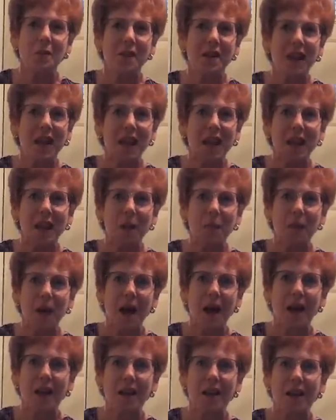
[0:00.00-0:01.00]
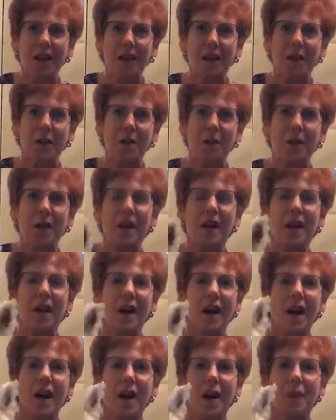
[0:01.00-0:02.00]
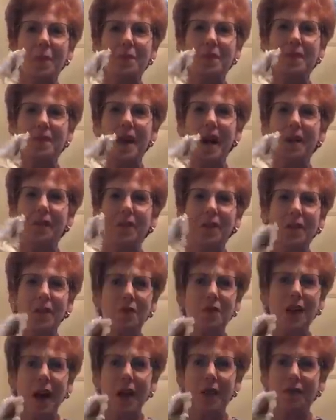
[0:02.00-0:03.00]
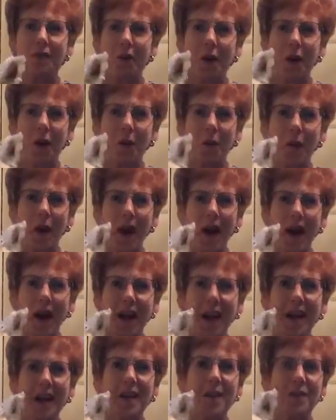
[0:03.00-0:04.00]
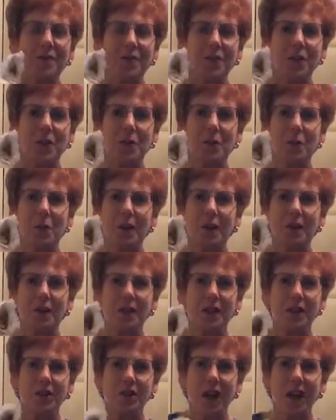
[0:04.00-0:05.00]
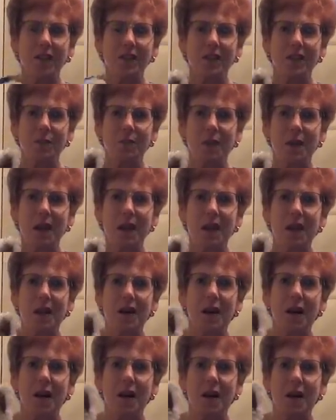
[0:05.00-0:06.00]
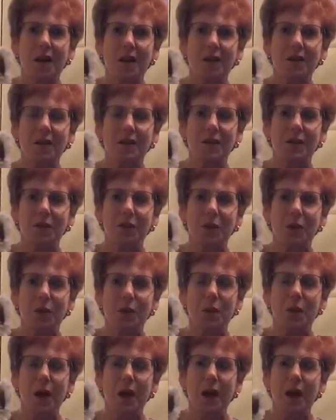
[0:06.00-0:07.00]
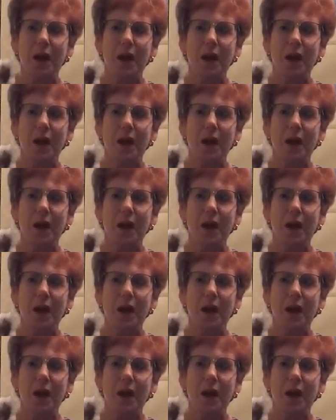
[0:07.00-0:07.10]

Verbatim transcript: thinking about you. I'm never that far away. If you want to reach out to me through